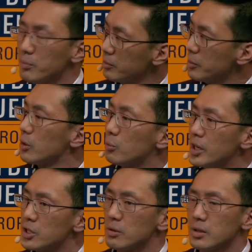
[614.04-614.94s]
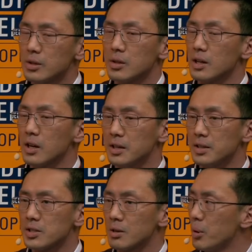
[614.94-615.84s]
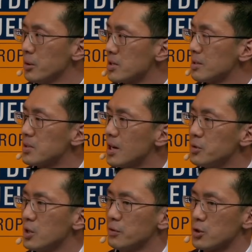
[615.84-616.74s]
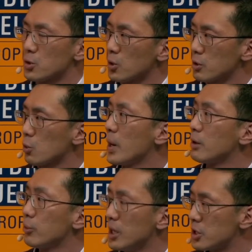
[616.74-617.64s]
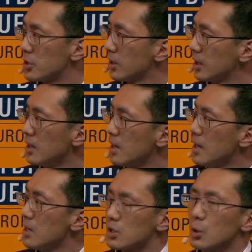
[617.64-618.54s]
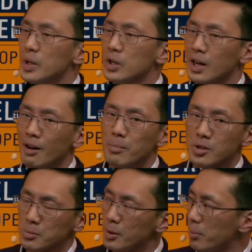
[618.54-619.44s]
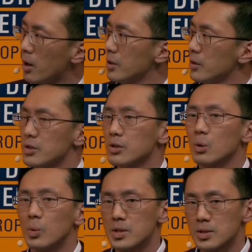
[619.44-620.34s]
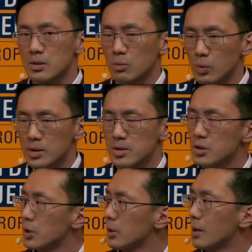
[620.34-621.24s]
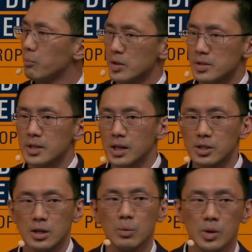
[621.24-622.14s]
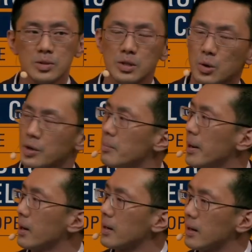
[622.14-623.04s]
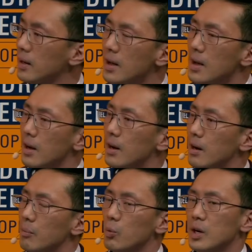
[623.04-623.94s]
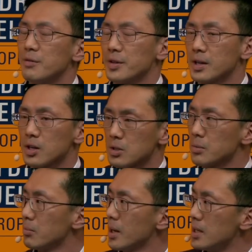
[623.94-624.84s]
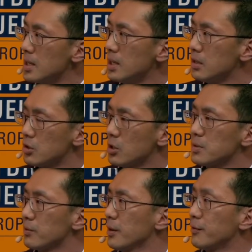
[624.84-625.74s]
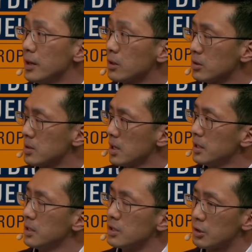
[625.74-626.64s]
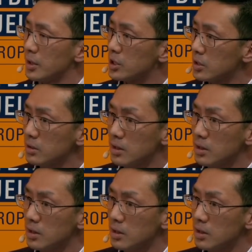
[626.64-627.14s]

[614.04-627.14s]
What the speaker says: A lot of these components sometimes you have to source quite regionally. So we could have multiple partners. One's in Europe, one's in Asia, one's in North America. Whatever the customer might need in terms of their vehicle design and integration,